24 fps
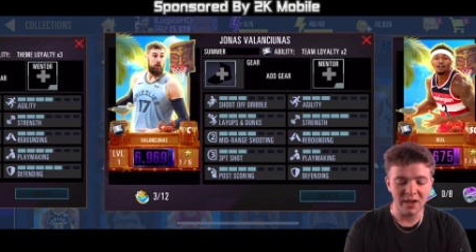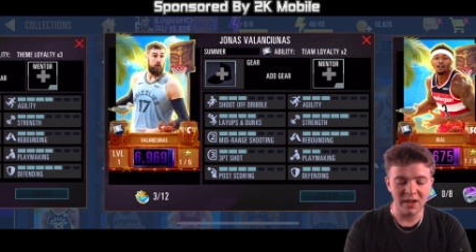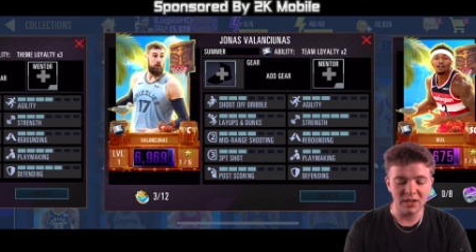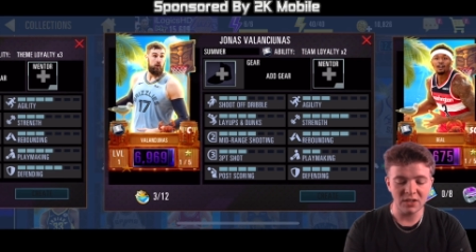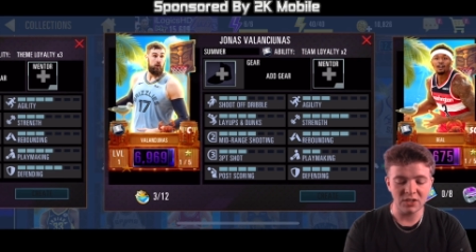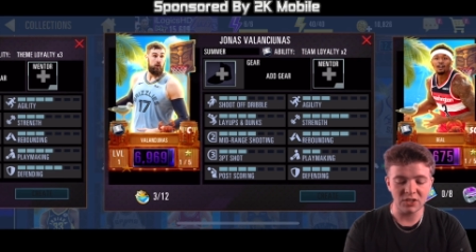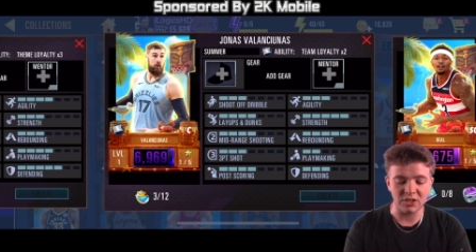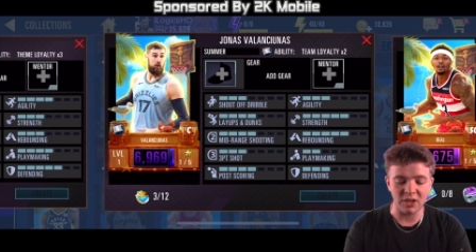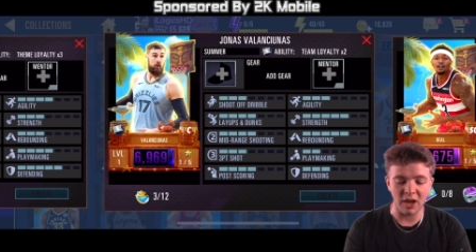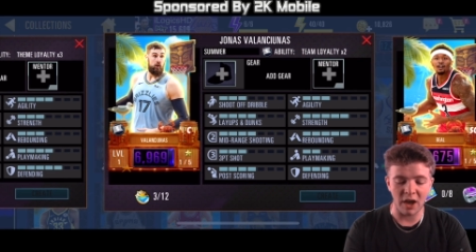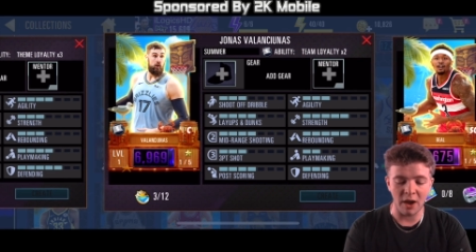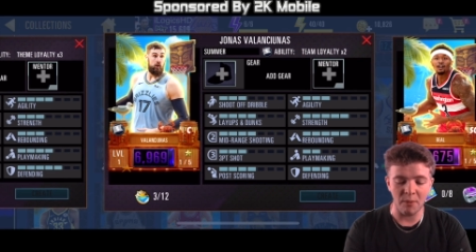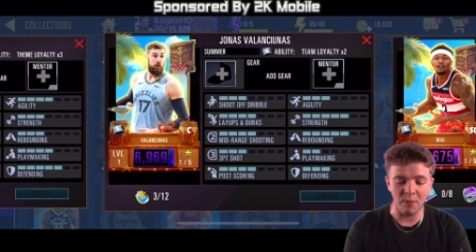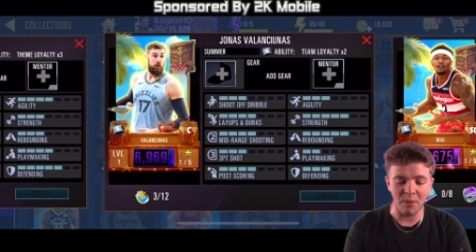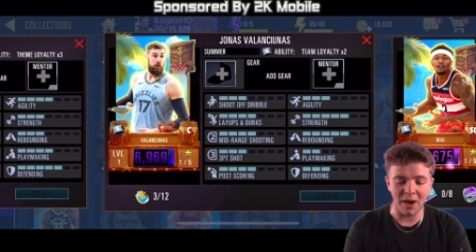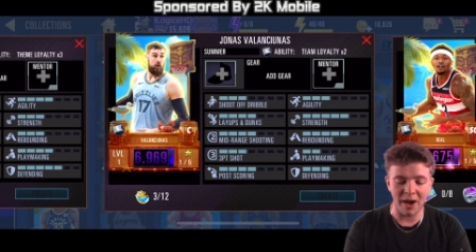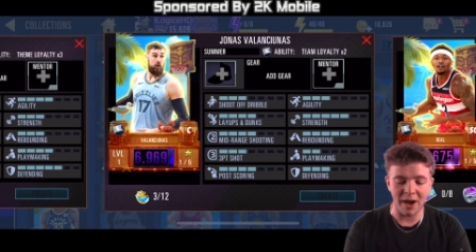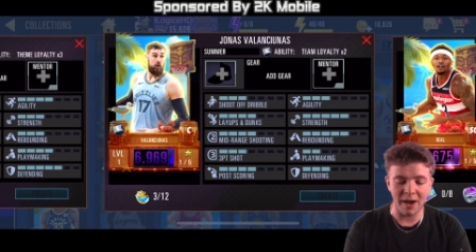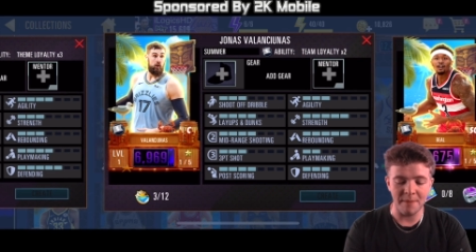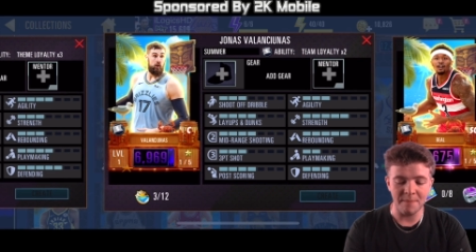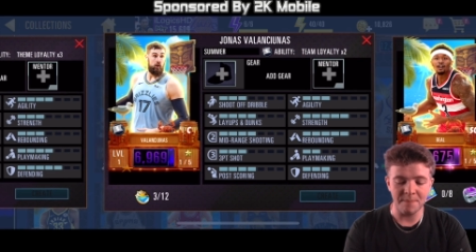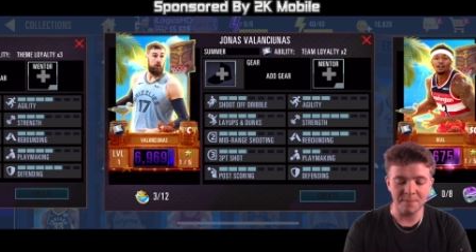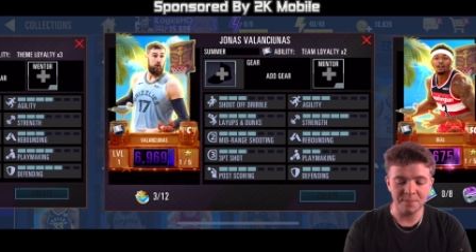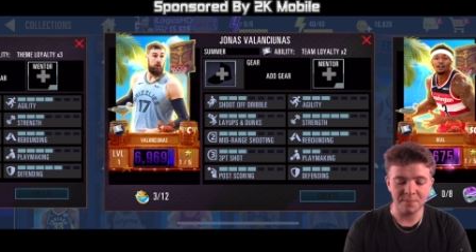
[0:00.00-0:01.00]
So,
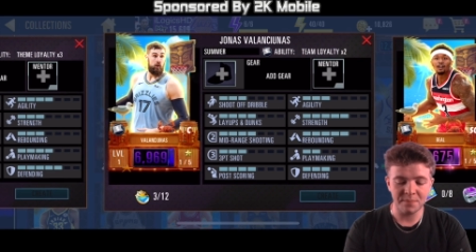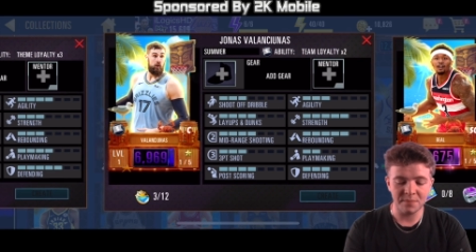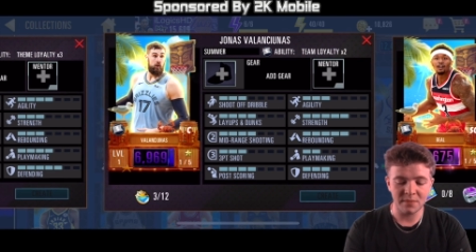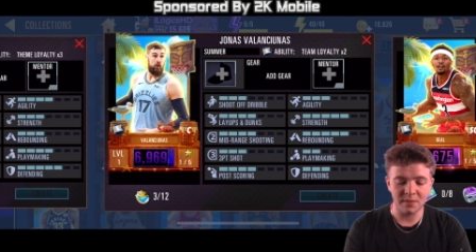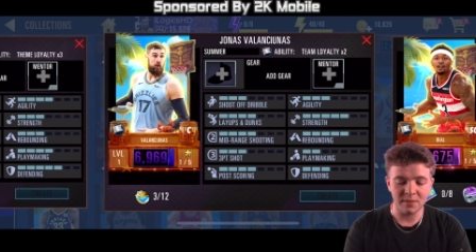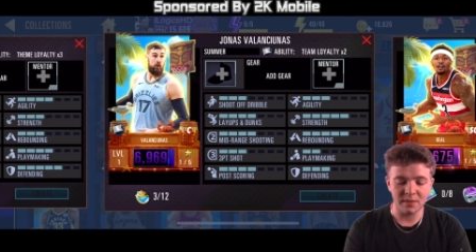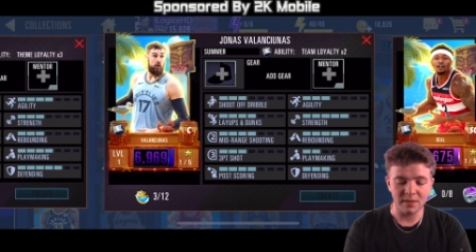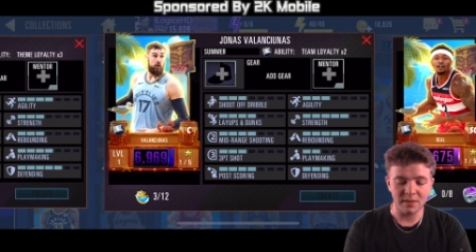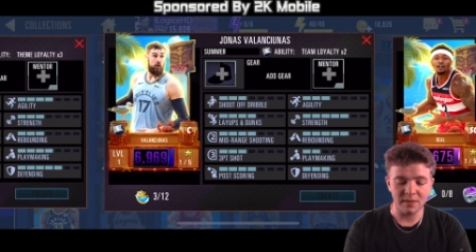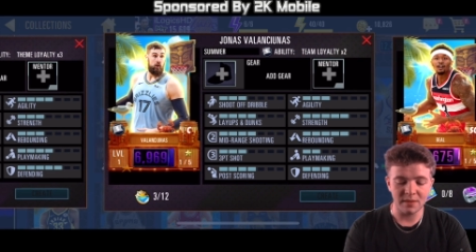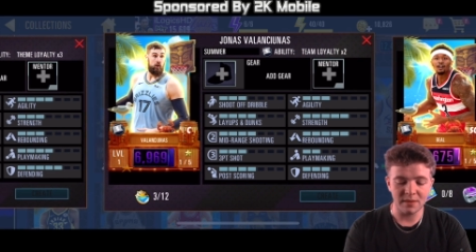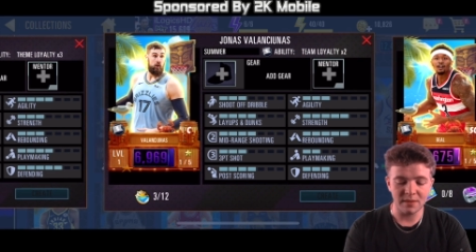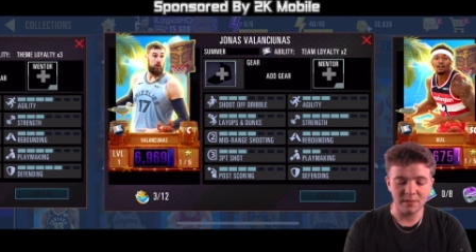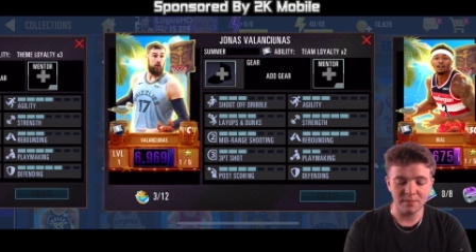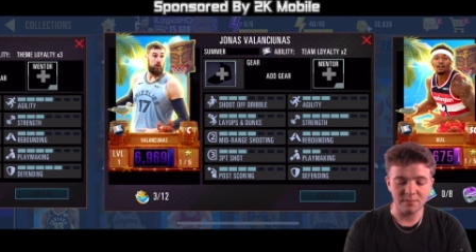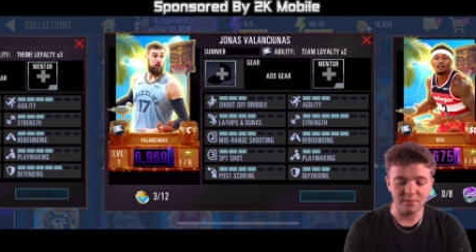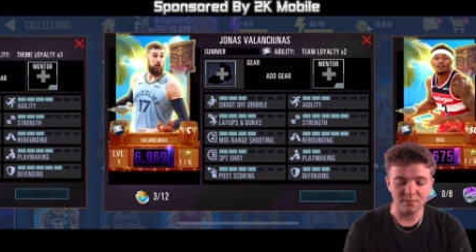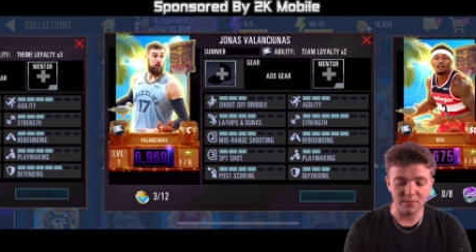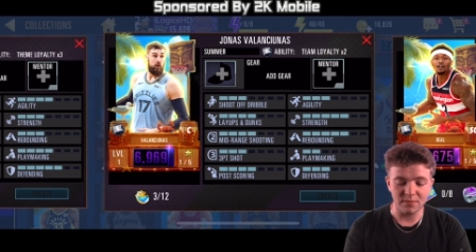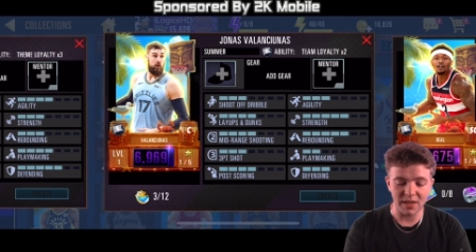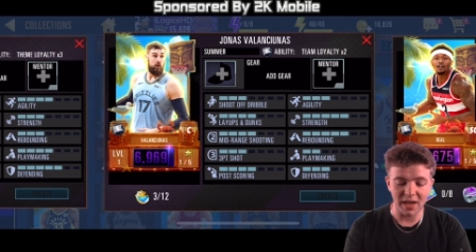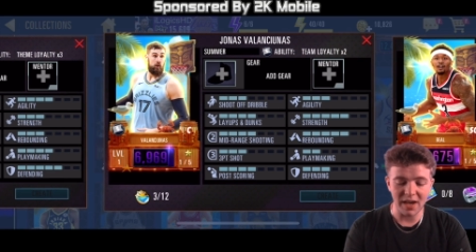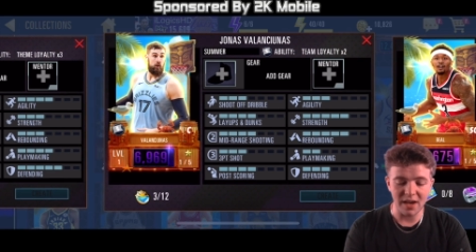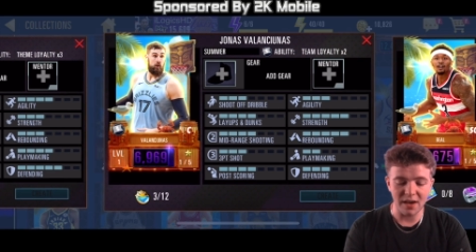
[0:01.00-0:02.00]
uh,
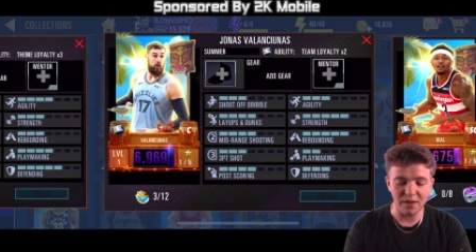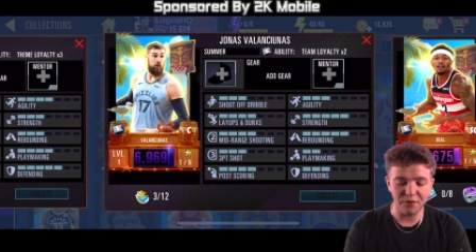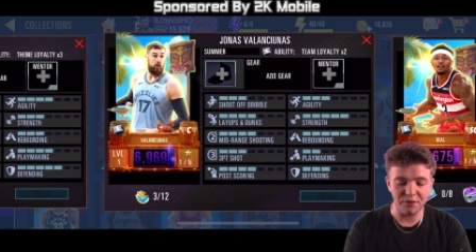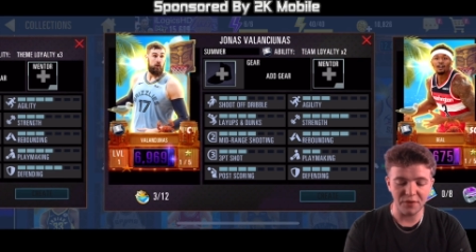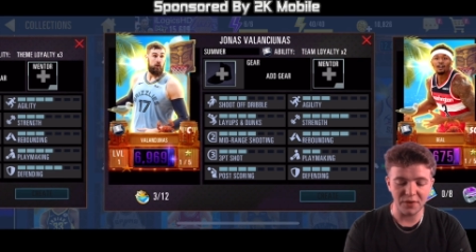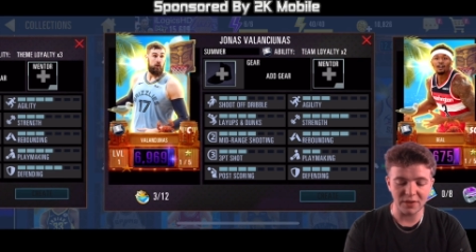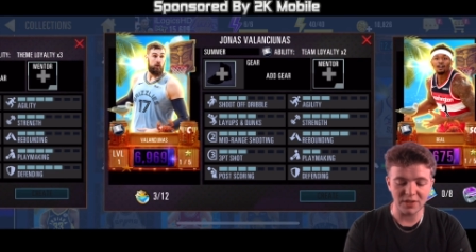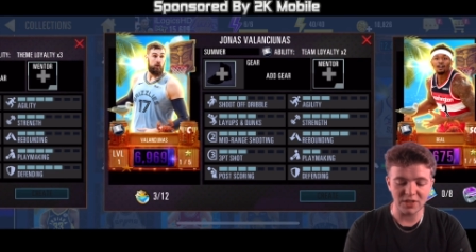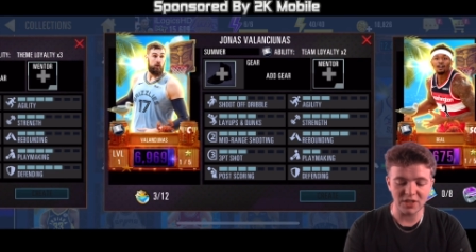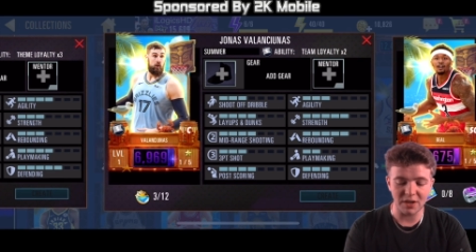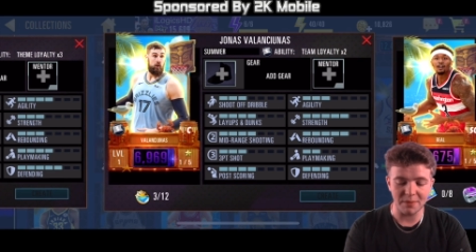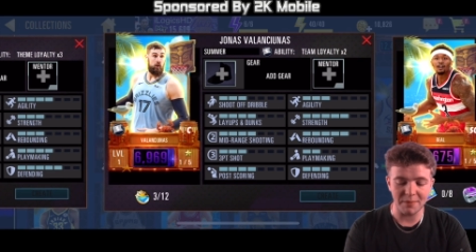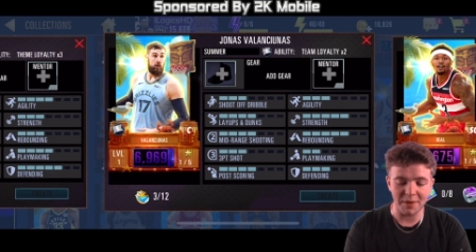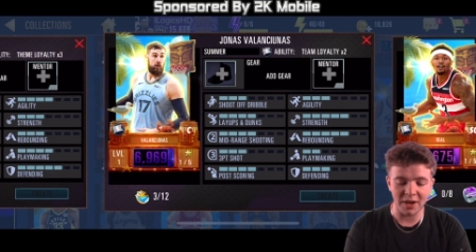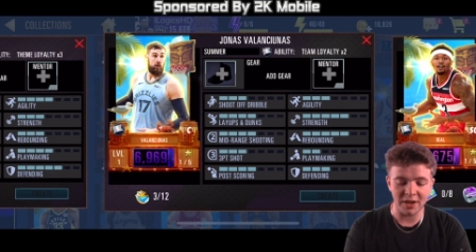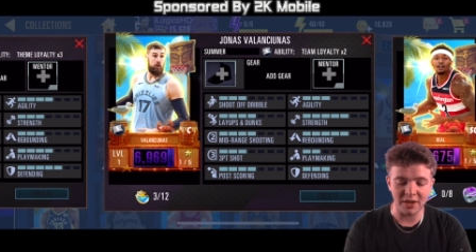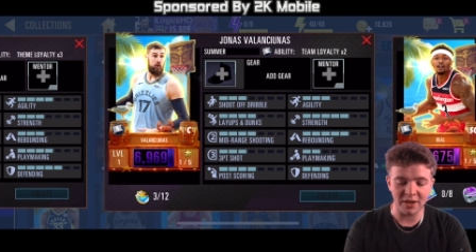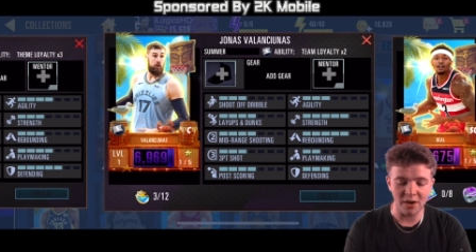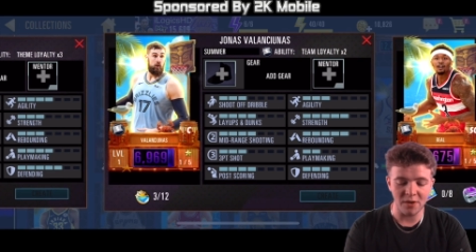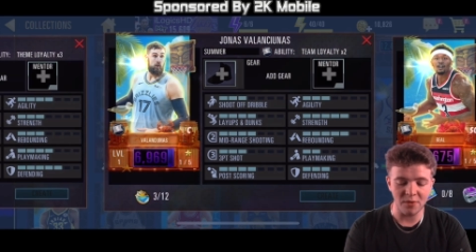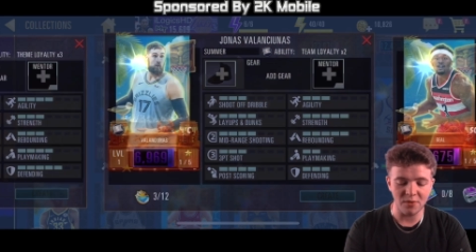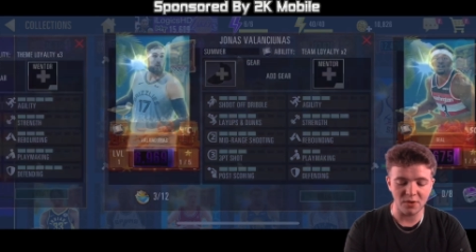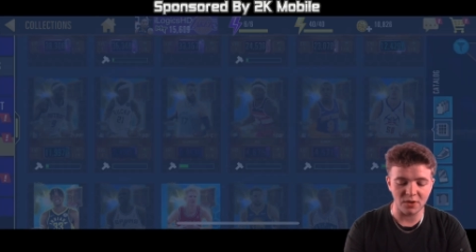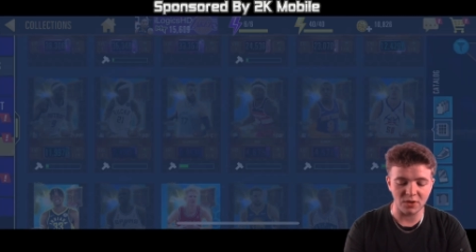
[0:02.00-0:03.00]
yeah, I think it's going to be a
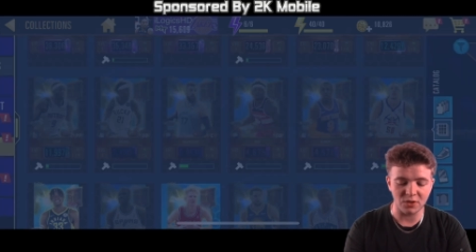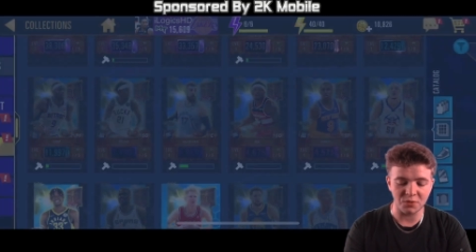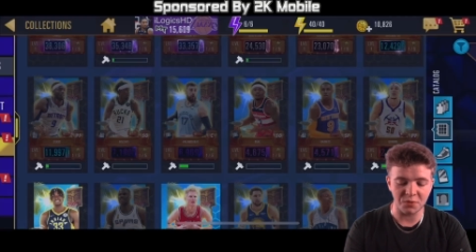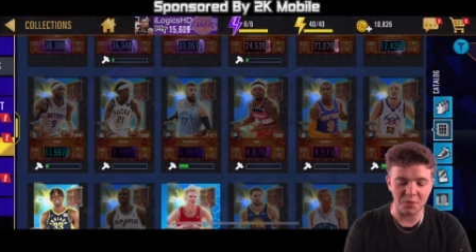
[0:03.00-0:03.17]
Jonas.